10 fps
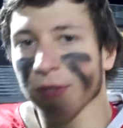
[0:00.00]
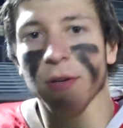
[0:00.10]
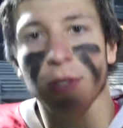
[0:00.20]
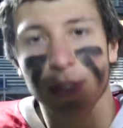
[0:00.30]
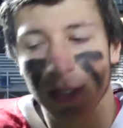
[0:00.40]
for
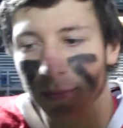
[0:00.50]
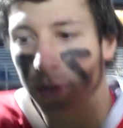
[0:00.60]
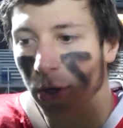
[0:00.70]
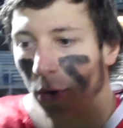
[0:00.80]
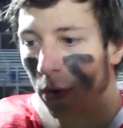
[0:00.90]
this team,
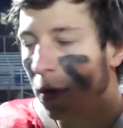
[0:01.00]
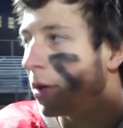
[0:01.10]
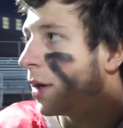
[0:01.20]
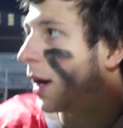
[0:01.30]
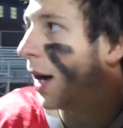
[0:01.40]
so
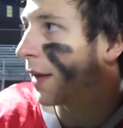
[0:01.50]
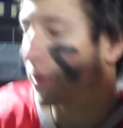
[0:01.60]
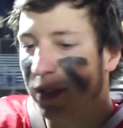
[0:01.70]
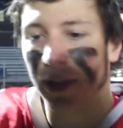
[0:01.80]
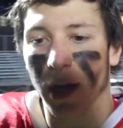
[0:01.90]

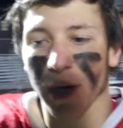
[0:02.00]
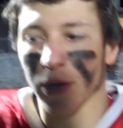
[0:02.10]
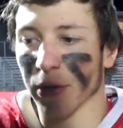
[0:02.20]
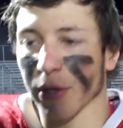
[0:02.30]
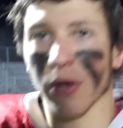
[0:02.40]
this is not our
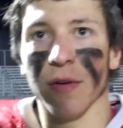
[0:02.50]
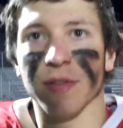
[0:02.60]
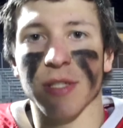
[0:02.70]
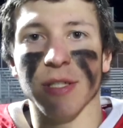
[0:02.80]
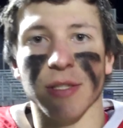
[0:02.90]
only goal of the
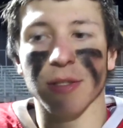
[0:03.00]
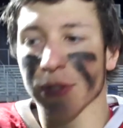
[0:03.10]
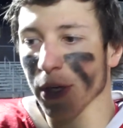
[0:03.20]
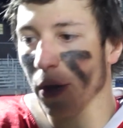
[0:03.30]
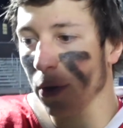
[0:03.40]
season,
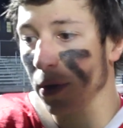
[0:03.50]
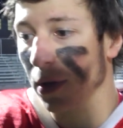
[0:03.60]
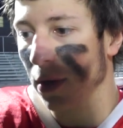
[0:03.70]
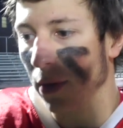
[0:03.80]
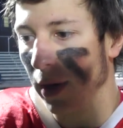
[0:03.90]
so
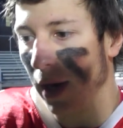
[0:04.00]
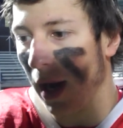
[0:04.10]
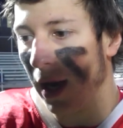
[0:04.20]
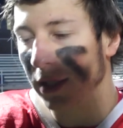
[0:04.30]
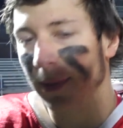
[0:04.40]
we're
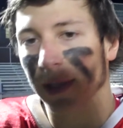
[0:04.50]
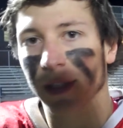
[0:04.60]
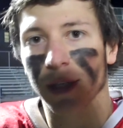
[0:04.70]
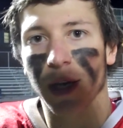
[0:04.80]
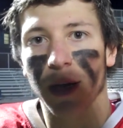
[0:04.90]

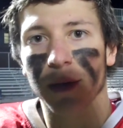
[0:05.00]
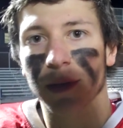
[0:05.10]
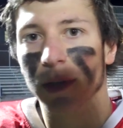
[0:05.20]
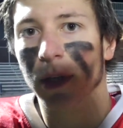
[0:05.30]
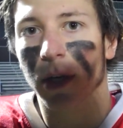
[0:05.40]
expecting a
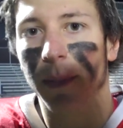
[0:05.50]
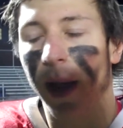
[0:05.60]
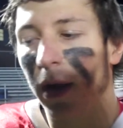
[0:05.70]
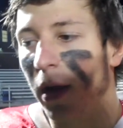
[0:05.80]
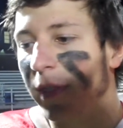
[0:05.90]
good
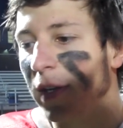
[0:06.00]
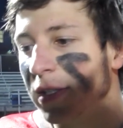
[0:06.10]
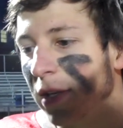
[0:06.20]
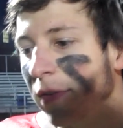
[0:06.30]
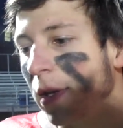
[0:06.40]
battle on
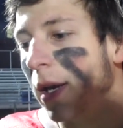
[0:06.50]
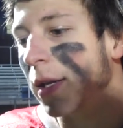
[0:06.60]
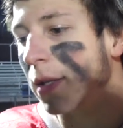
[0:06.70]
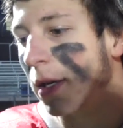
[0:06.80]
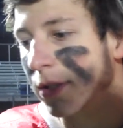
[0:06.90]
Thanksgiving
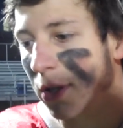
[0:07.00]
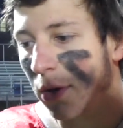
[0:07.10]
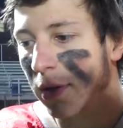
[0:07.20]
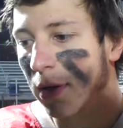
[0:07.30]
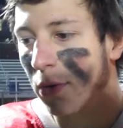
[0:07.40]
and also
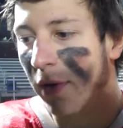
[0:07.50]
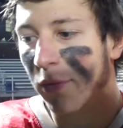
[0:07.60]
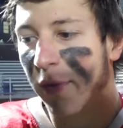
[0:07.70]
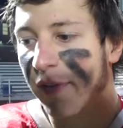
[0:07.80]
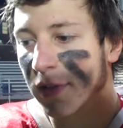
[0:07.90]
whoever
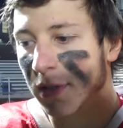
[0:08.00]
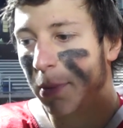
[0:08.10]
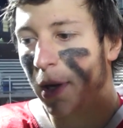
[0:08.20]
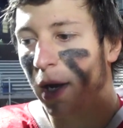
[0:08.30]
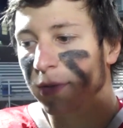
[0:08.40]
we face in the
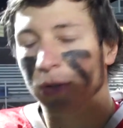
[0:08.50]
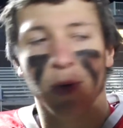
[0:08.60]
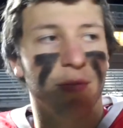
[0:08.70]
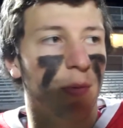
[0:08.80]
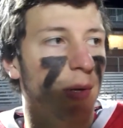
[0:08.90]
playoffs,
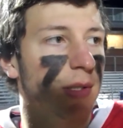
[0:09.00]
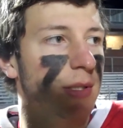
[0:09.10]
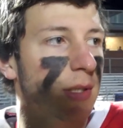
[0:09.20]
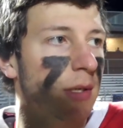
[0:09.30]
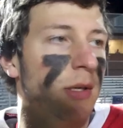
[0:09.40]
whoever wins
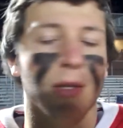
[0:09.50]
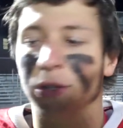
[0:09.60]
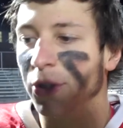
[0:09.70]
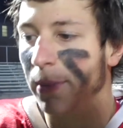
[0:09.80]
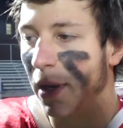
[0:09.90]
the
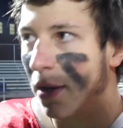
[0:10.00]
GBL.